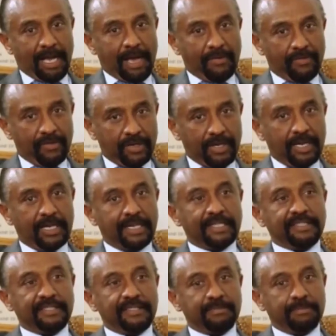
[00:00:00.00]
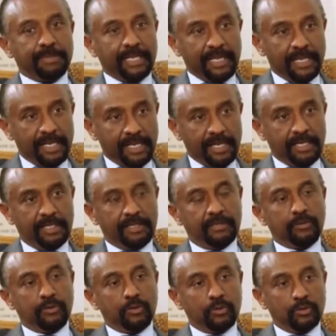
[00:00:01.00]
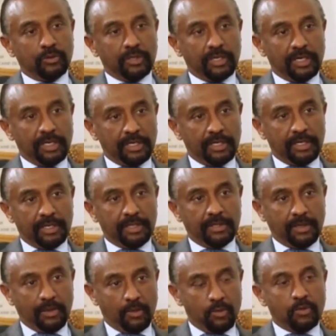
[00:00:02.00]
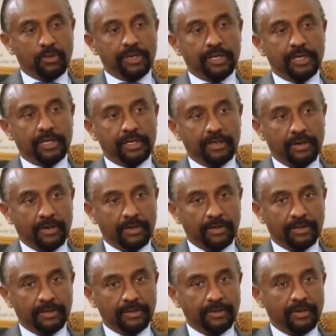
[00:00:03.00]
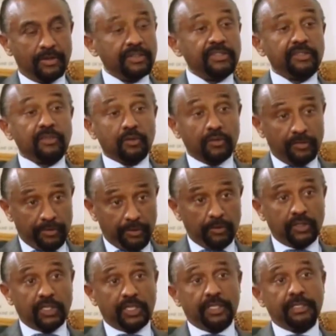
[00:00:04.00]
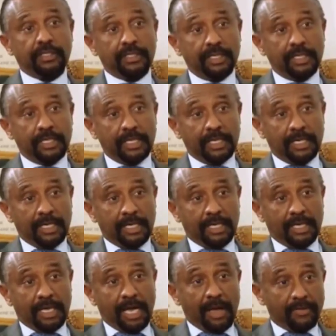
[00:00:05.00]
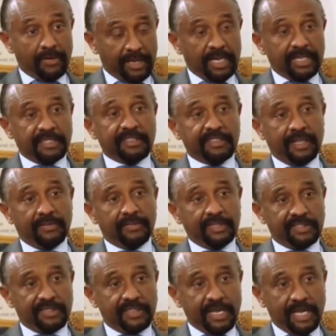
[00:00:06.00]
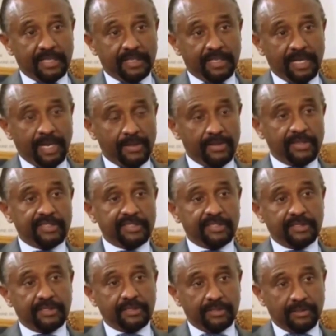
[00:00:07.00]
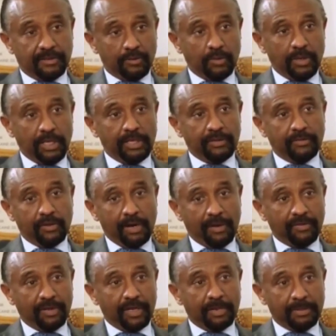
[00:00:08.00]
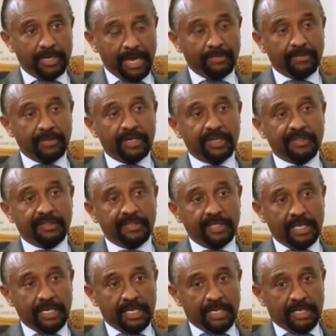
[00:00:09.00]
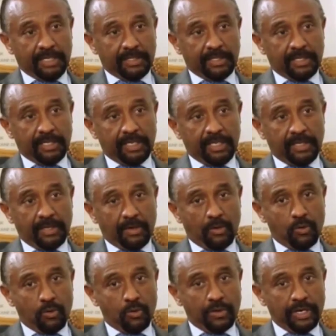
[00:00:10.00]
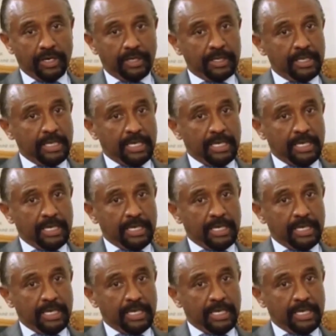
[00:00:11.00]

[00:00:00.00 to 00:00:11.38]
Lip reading: Africa is beginning to turn the corner on its own future. Africa itself, it's not others doing it for Africa, but Africa's turning the corner.